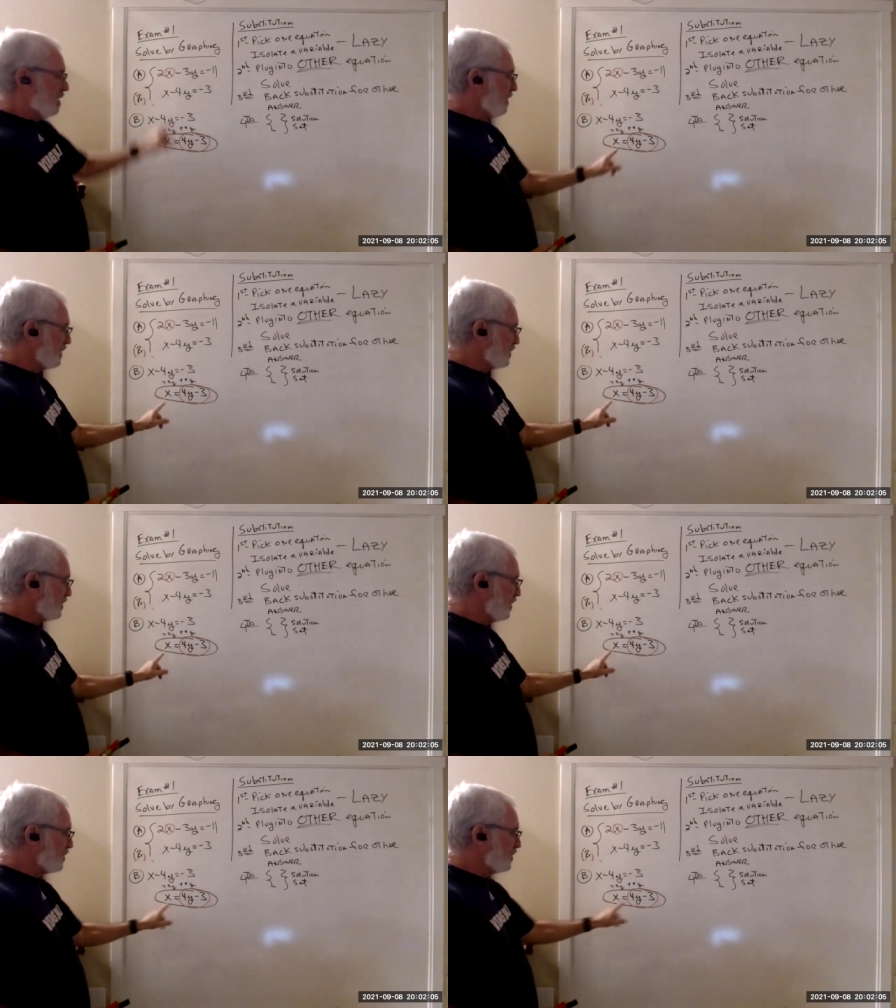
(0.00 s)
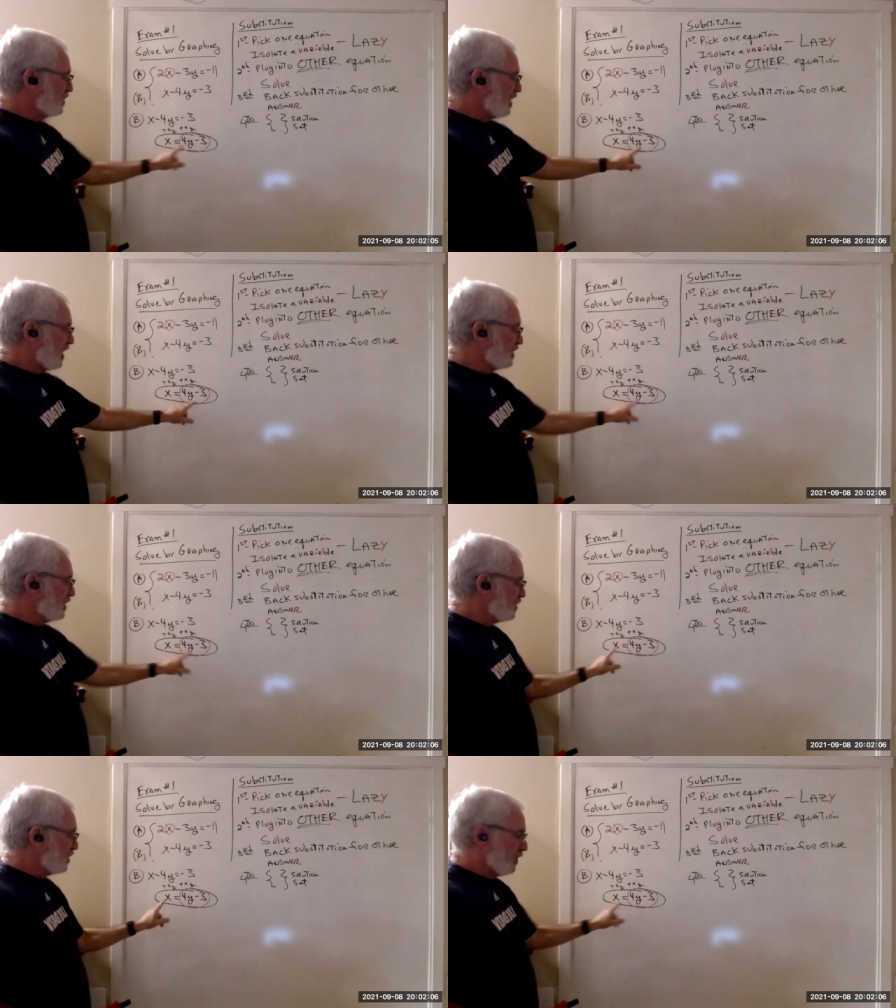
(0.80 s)
because this
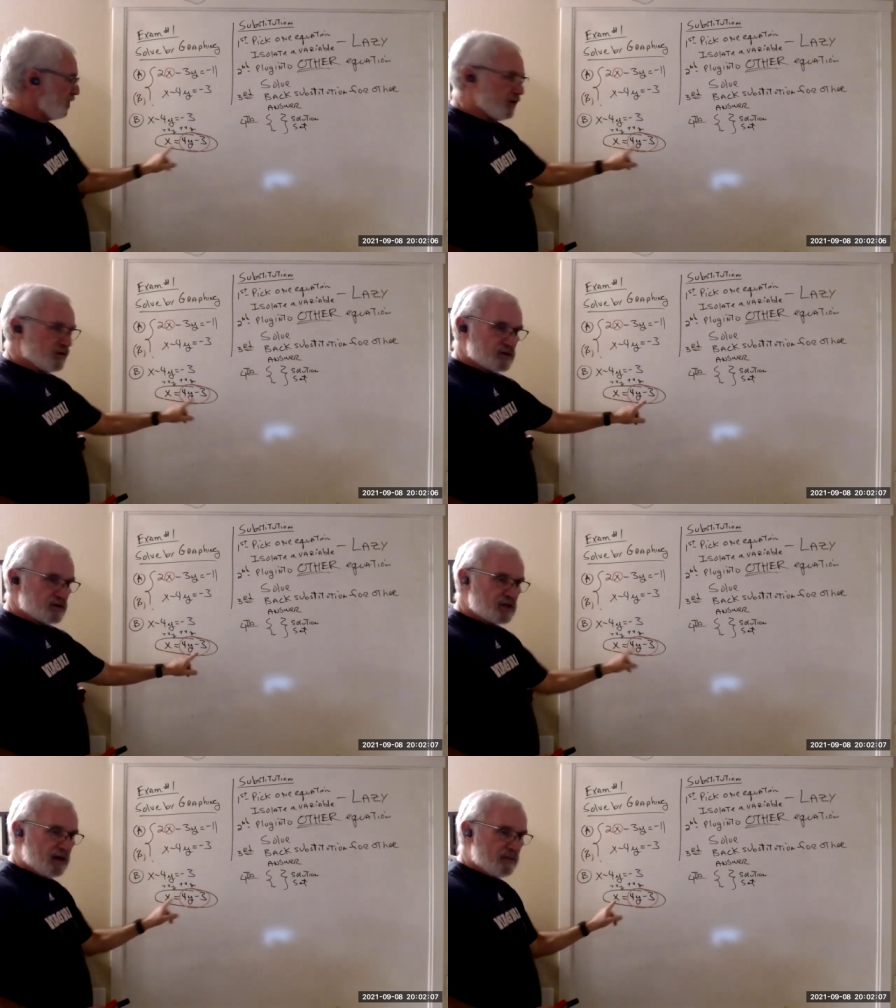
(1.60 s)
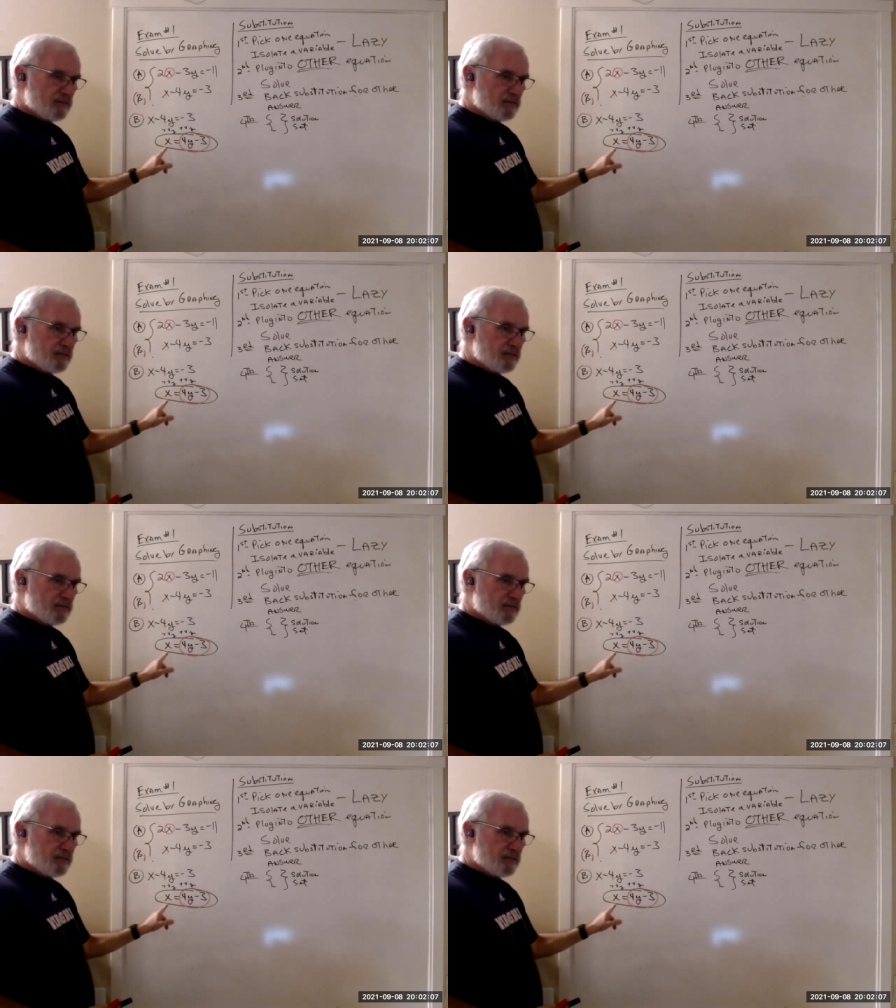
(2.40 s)
says they're the same.